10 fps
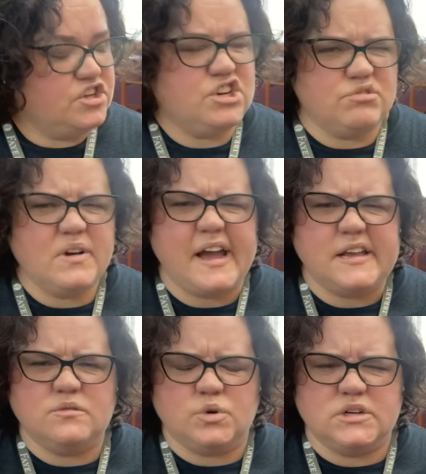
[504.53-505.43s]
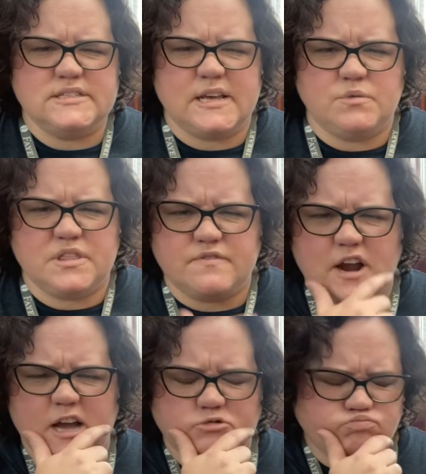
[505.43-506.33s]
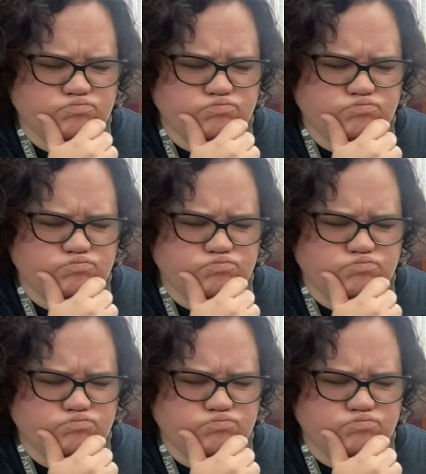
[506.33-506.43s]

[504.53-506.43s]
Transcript: "You're right," Warren said with a frown.